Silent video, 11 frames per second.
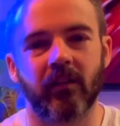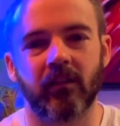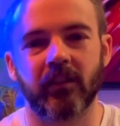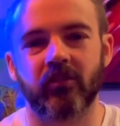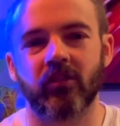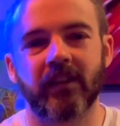
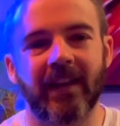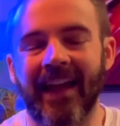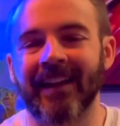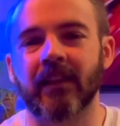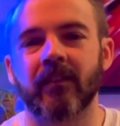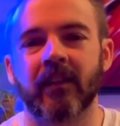Literally
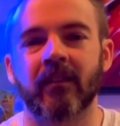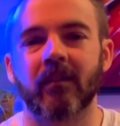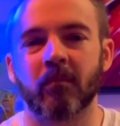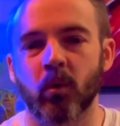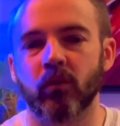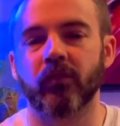anything that
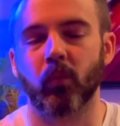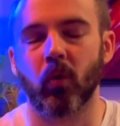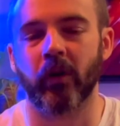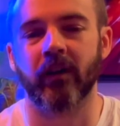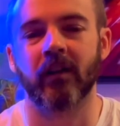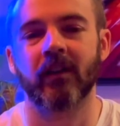moves
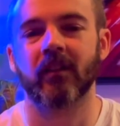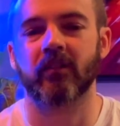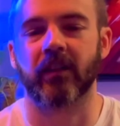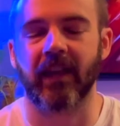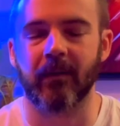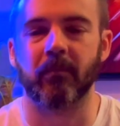water to
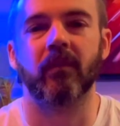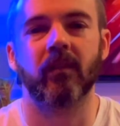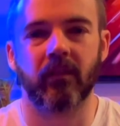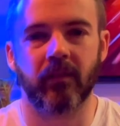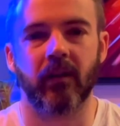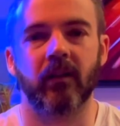keep
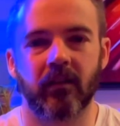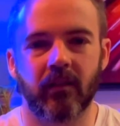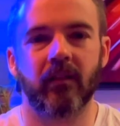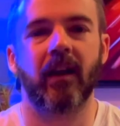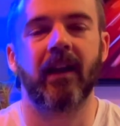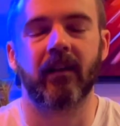the
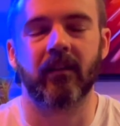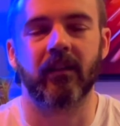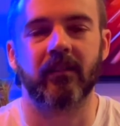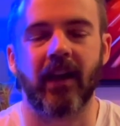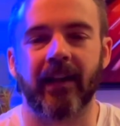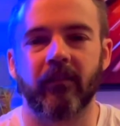
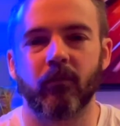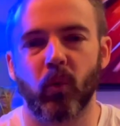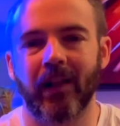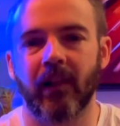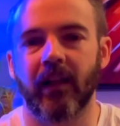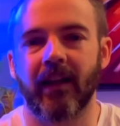tank
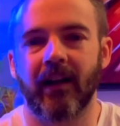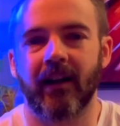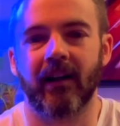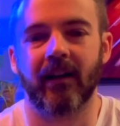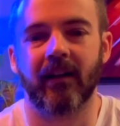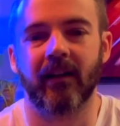well
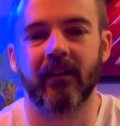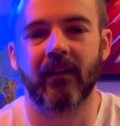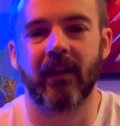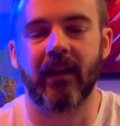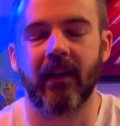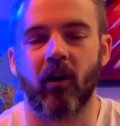
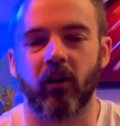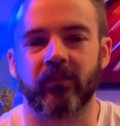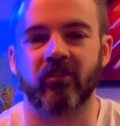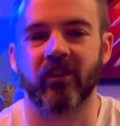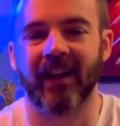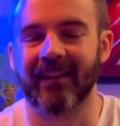
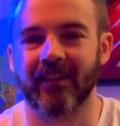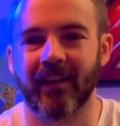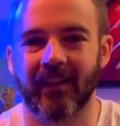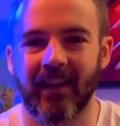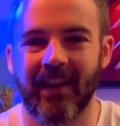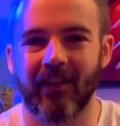oxygenated
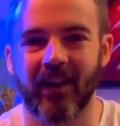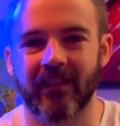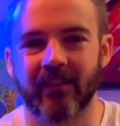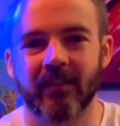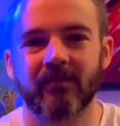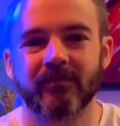and
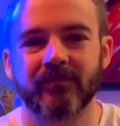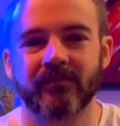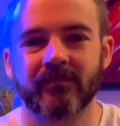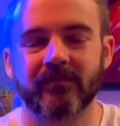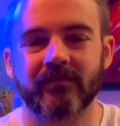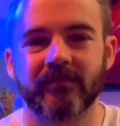aerated.
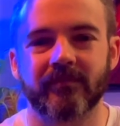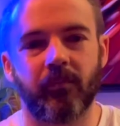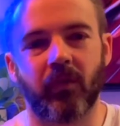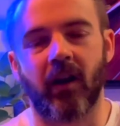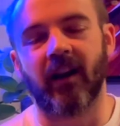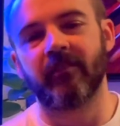
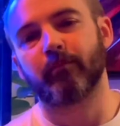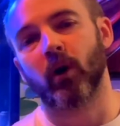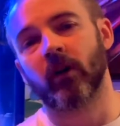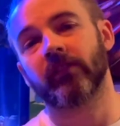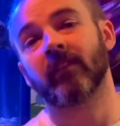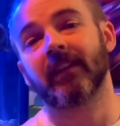I've
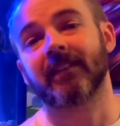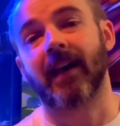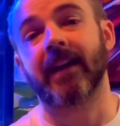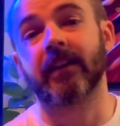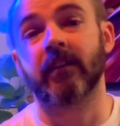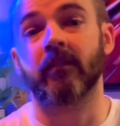personally
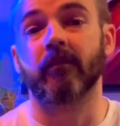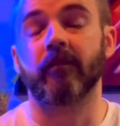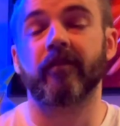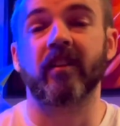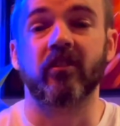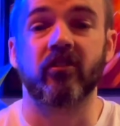taken
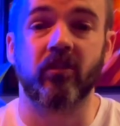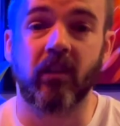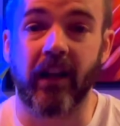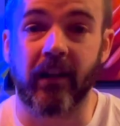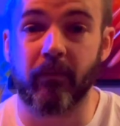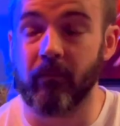fish like